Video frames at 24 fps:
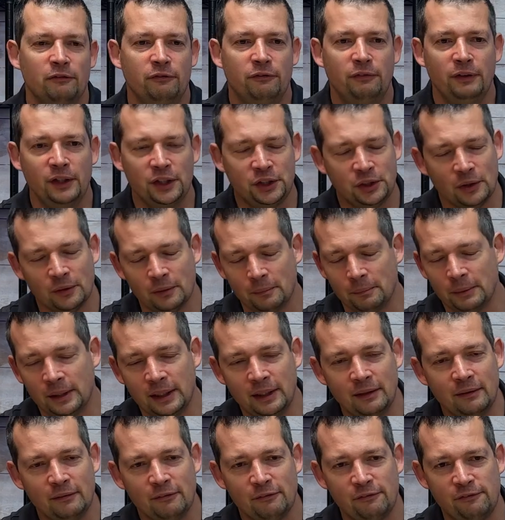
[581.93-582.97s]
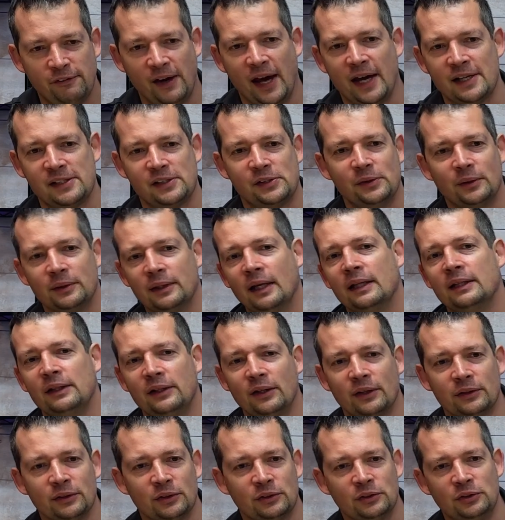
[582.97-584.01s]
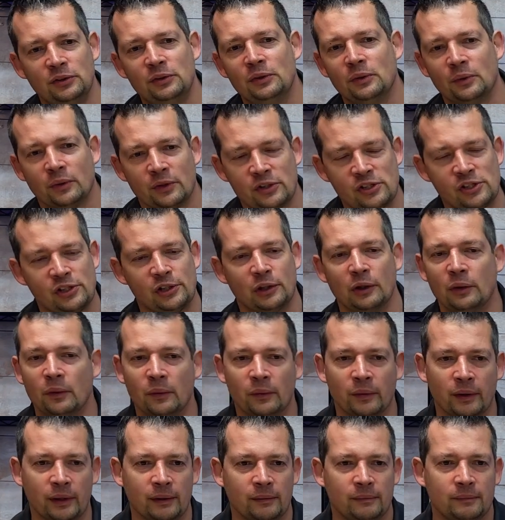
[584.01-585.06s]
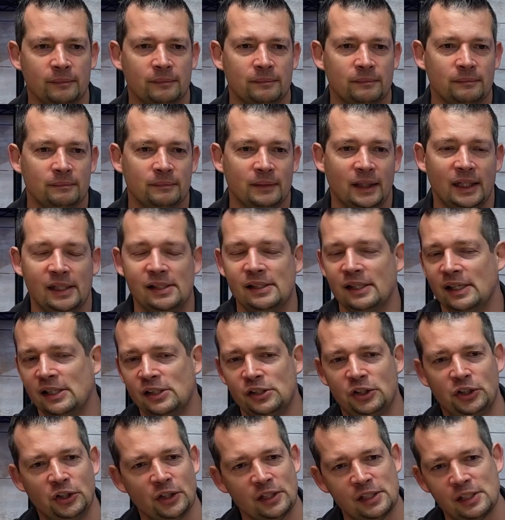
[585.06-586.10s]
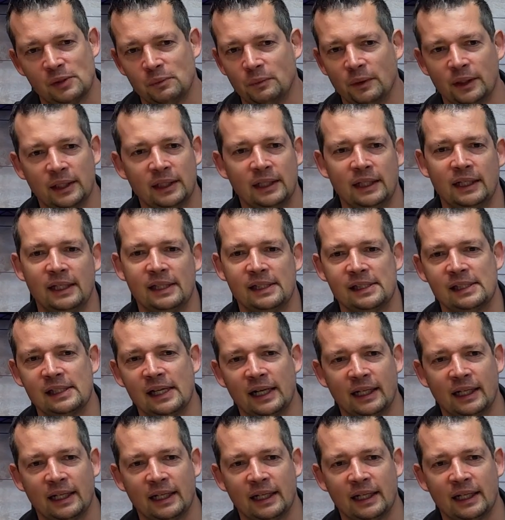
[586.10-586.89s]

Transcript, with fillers: visually faster than the other two or slower is is just what it is.